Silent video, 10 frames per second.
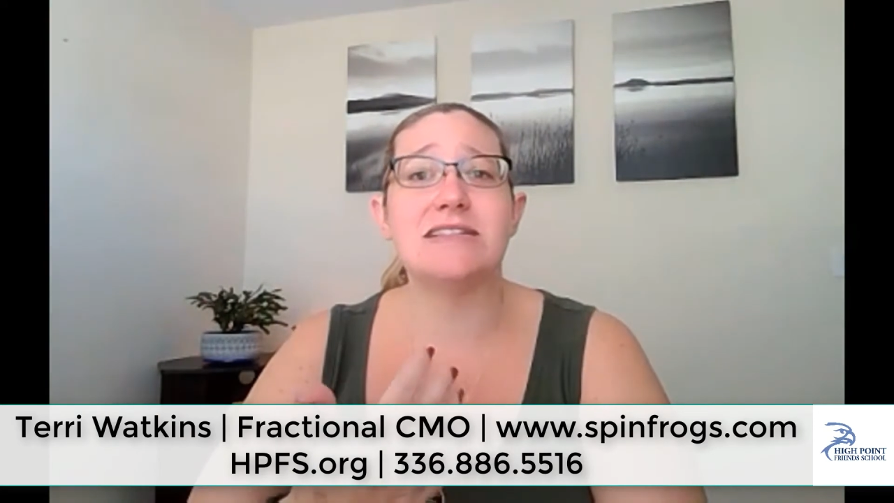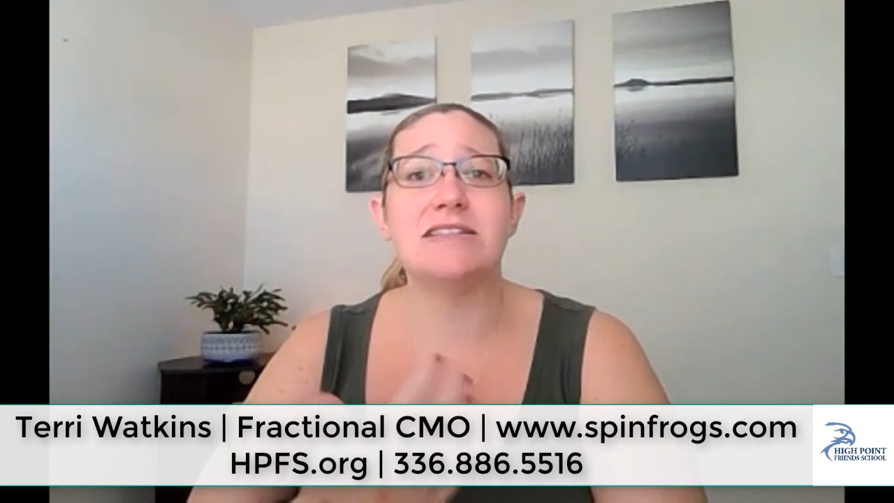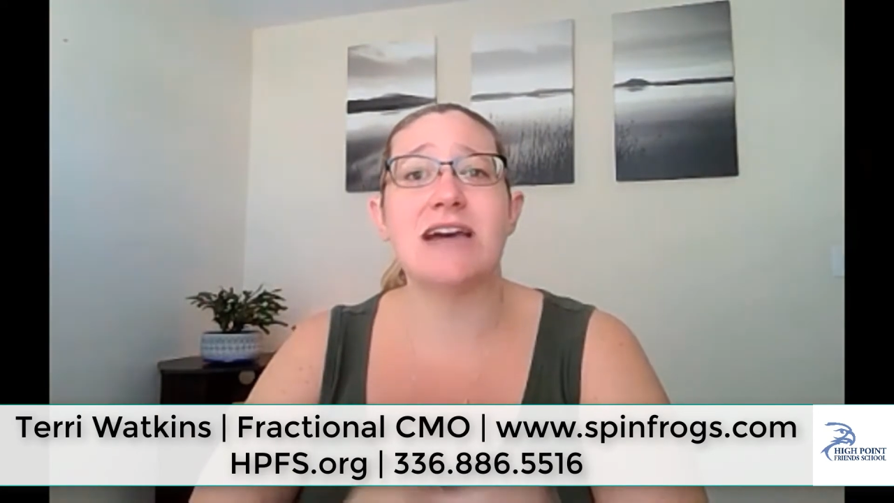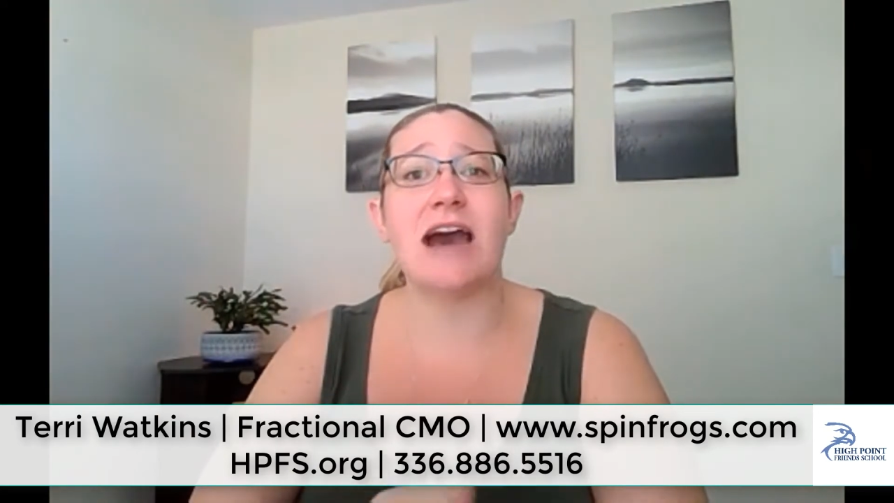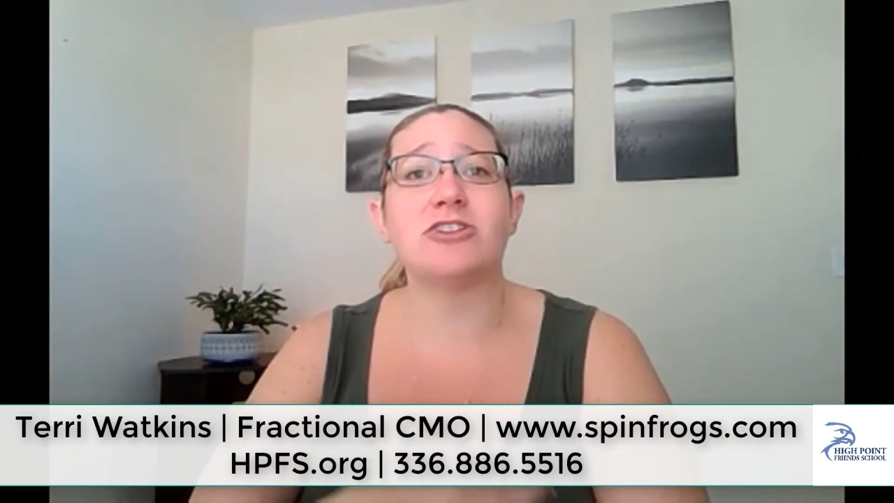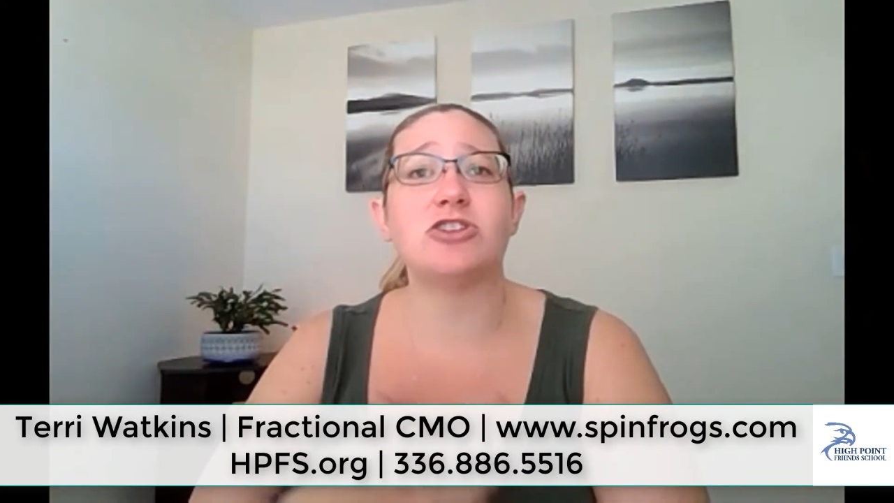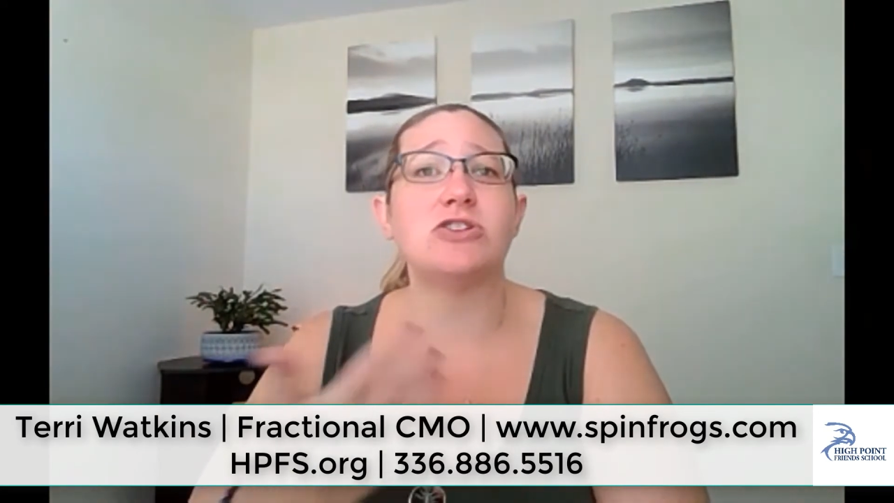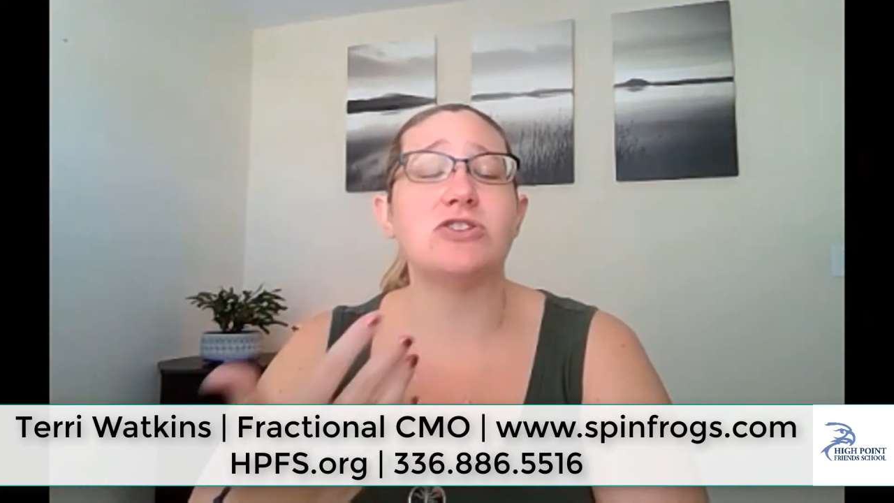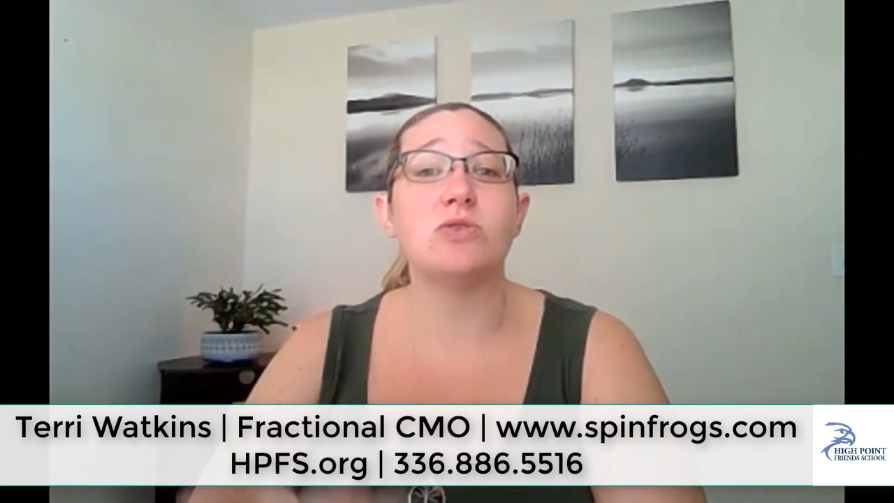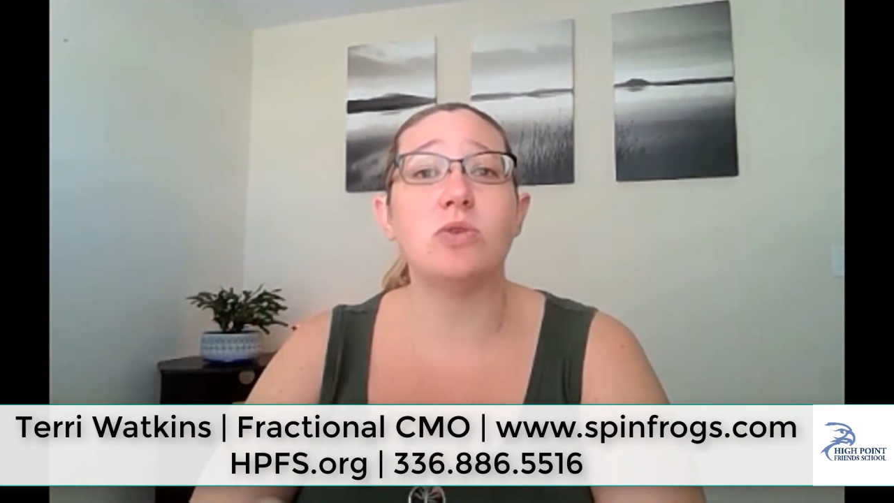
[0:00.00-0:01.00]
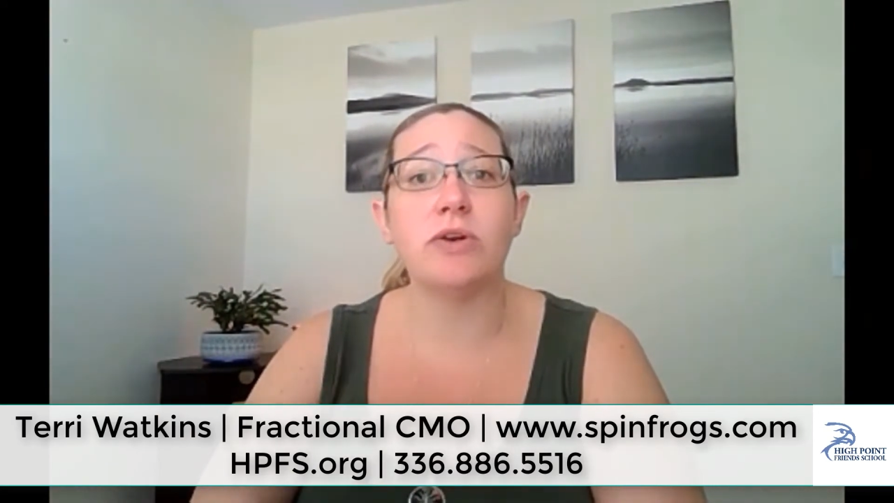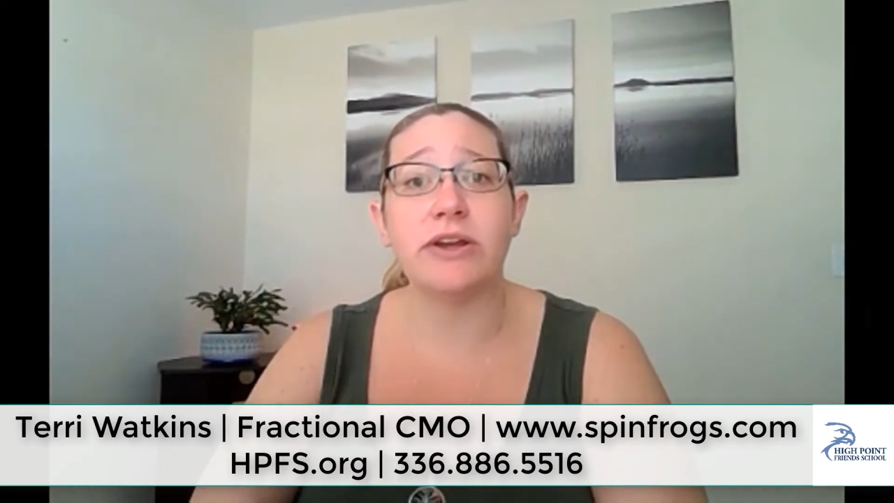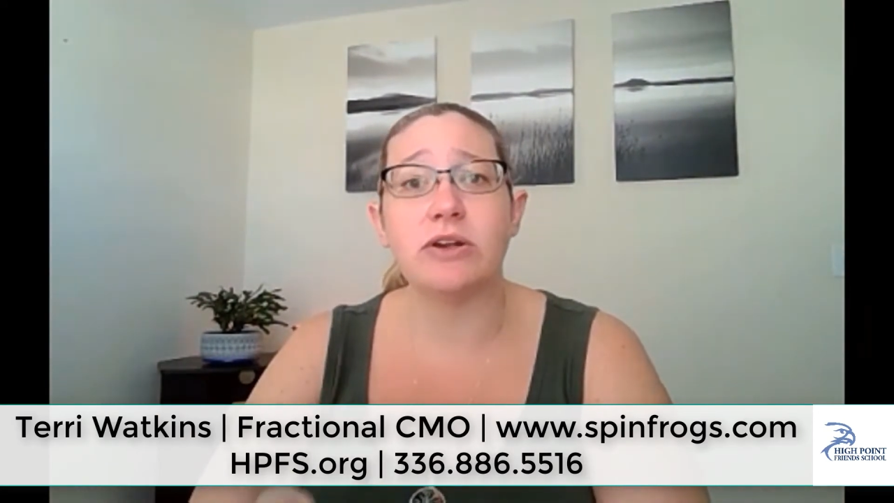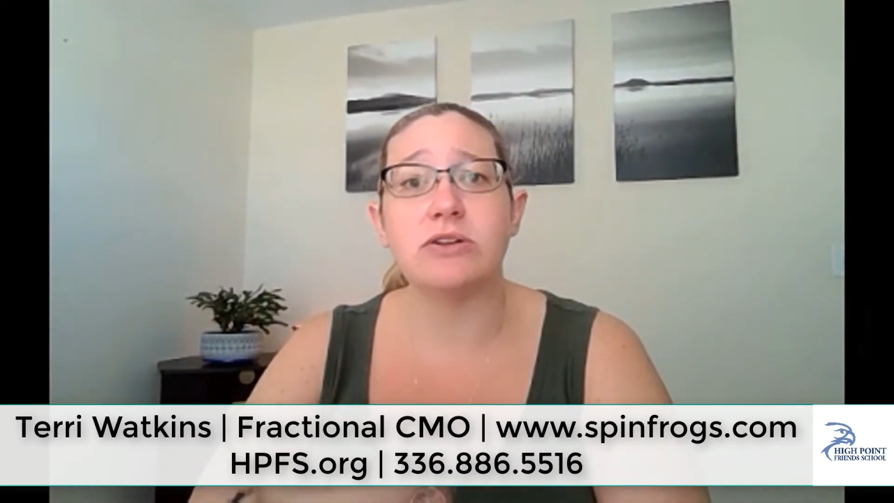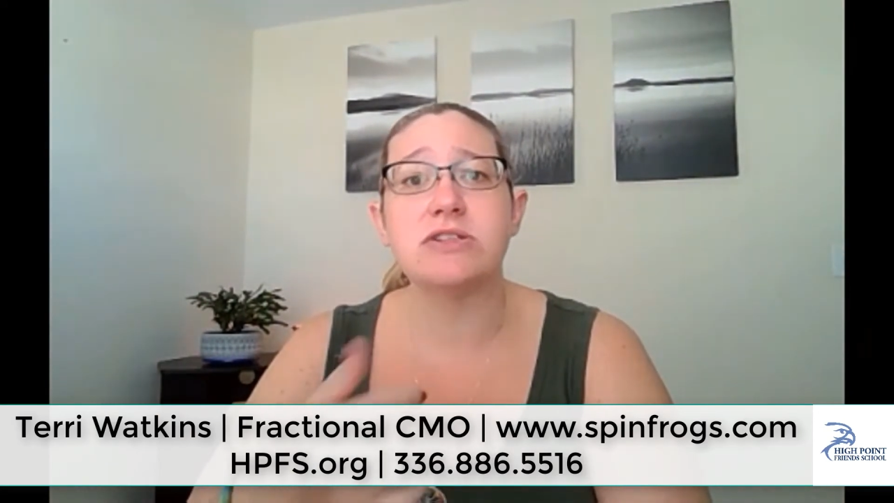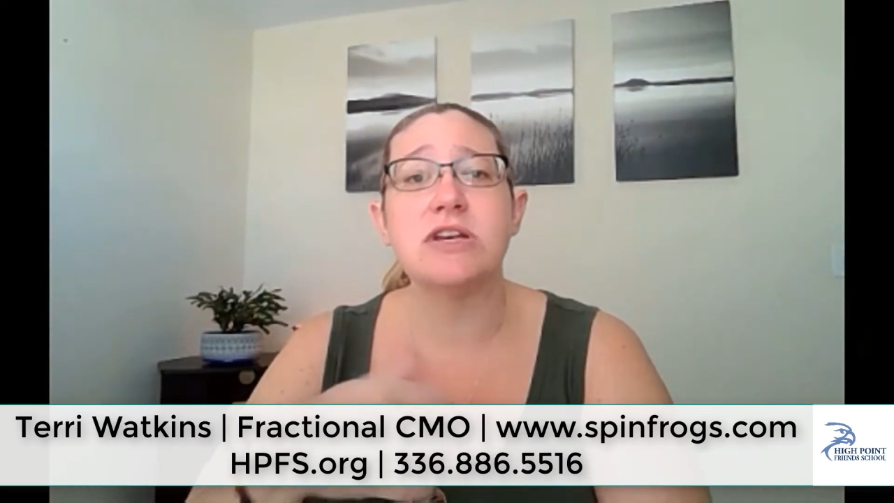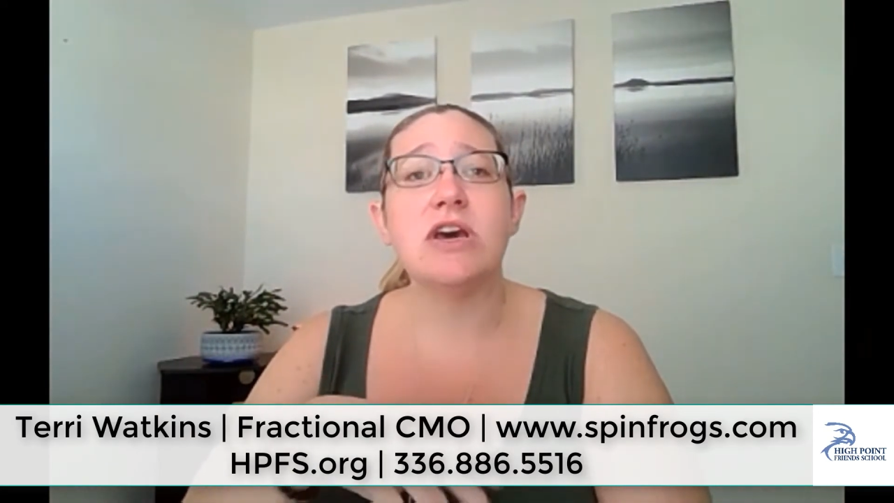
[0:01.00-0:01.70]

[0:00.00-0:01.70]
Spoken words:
doctors, lawyers,